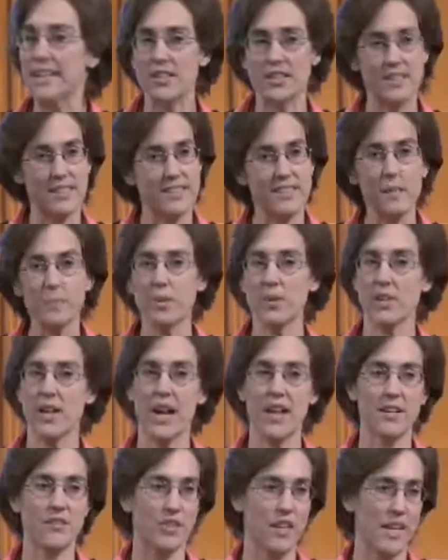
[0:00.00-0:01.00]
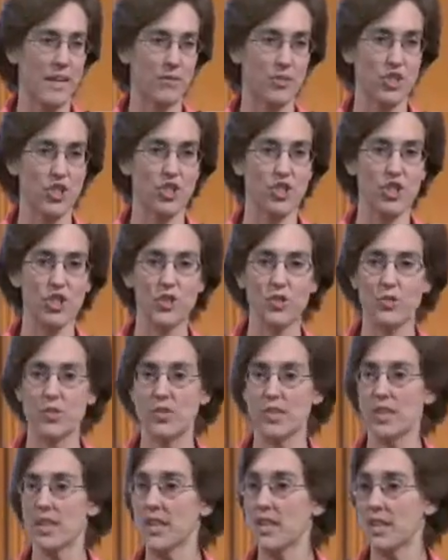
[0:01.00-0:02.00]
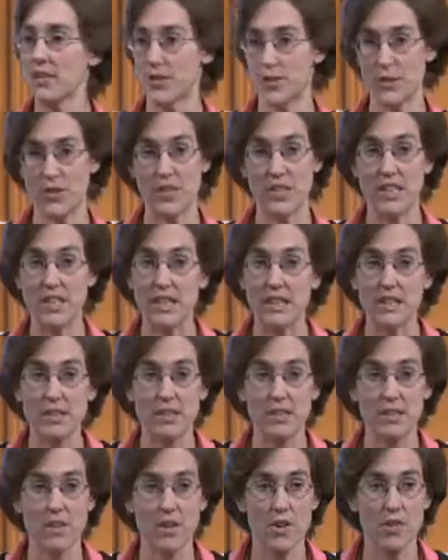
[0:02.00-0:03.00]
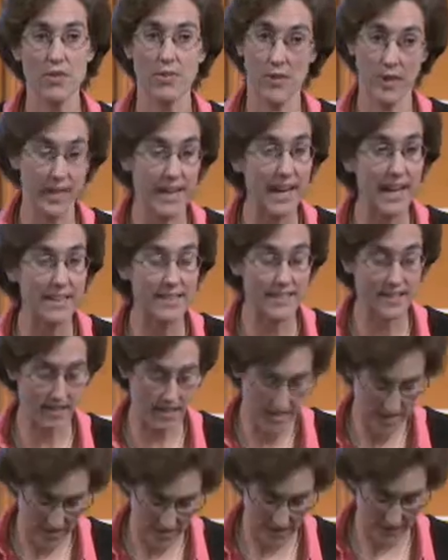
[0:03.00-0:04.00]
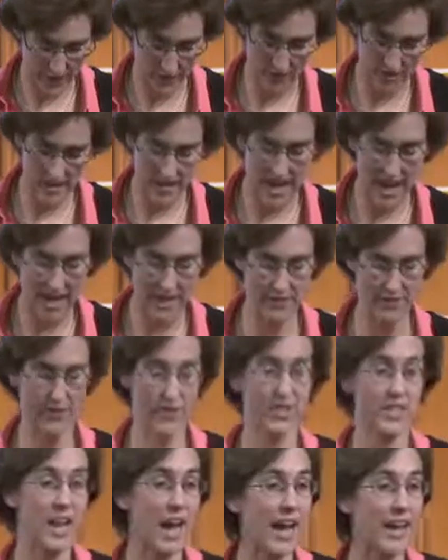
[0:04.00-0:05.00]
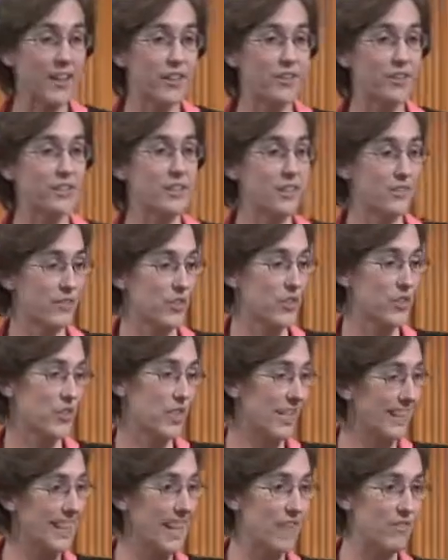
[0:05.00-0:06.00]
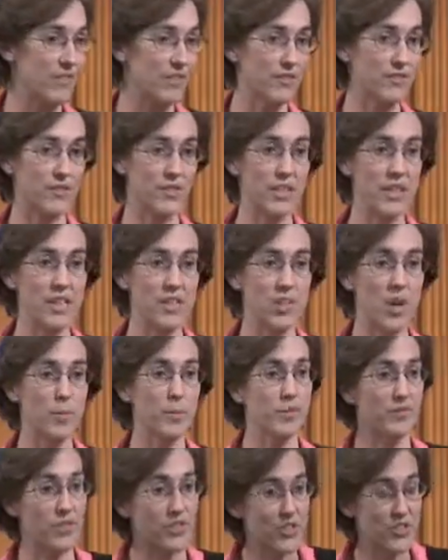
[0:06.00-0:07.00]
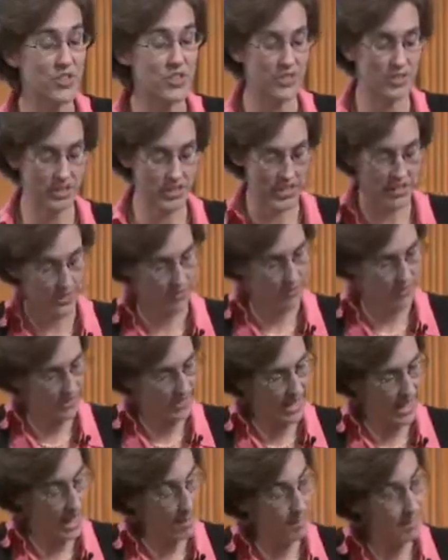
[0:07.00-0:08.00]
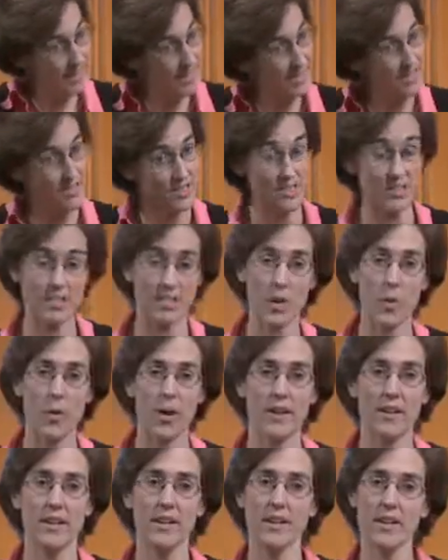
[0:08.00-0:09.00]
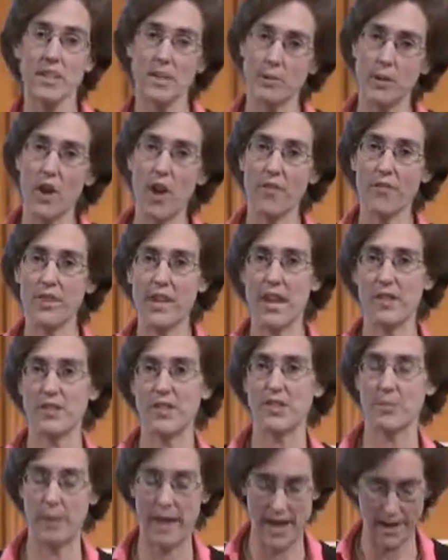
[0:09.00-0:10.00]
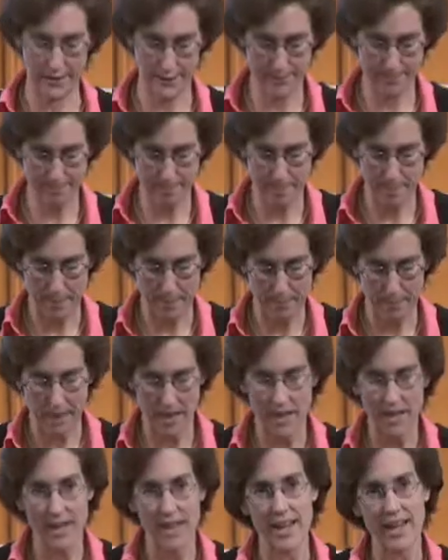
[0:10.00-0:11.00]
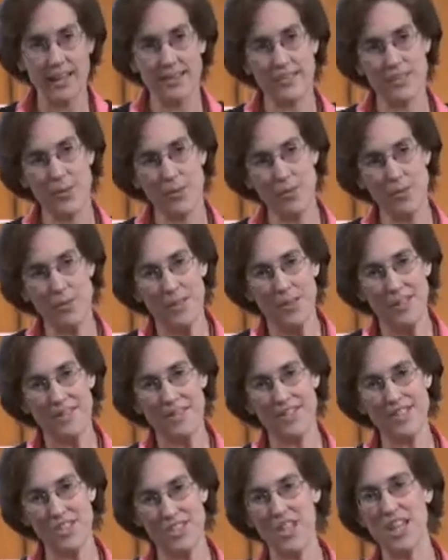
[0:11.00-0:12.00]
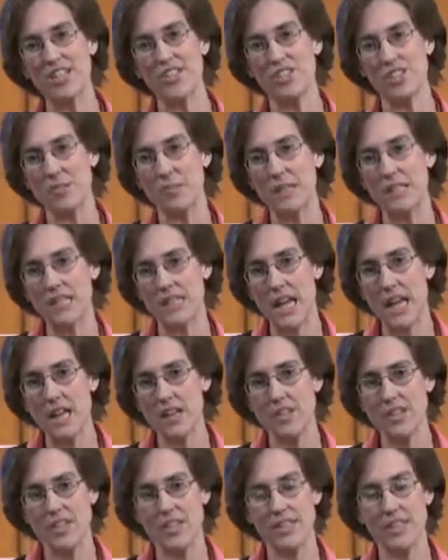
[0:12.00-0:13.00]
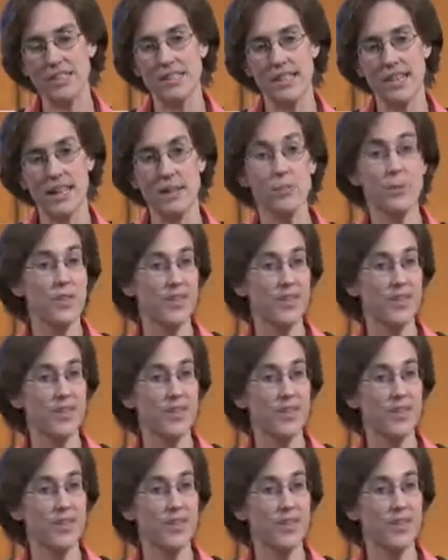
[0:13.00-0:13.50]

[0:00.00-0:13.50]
The similar kind of language is used in verse 6 for Gaza, in verse 9 for Tyre, in verse 11 for Edom, in verse 13 for the Ammonites, and so on. So we often have this pattern. And so the suggestion by scholars is that